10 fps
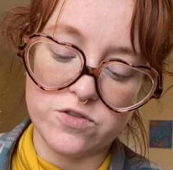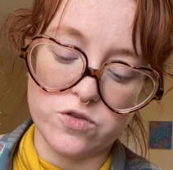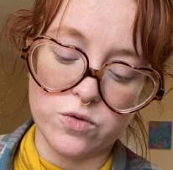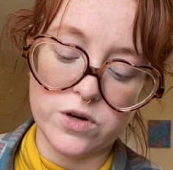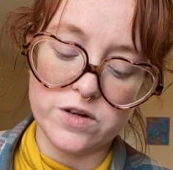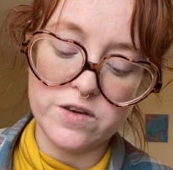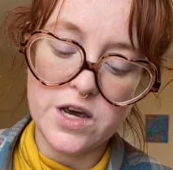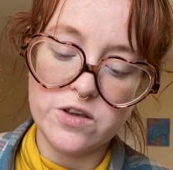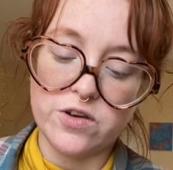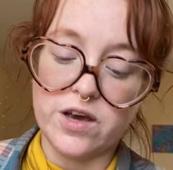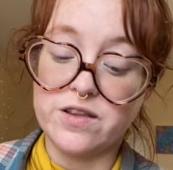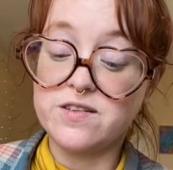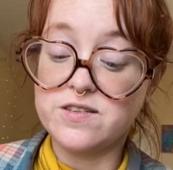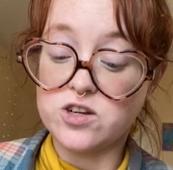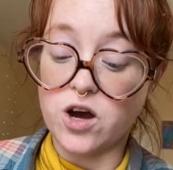Swords? So again, this
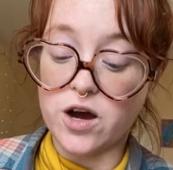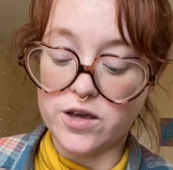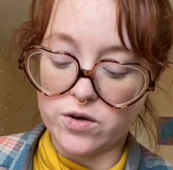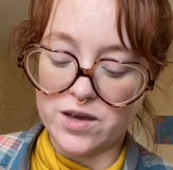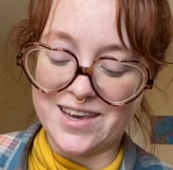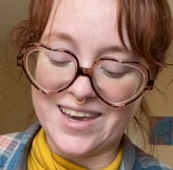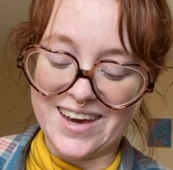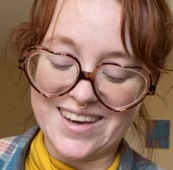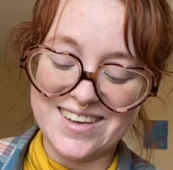is a talk you yeah.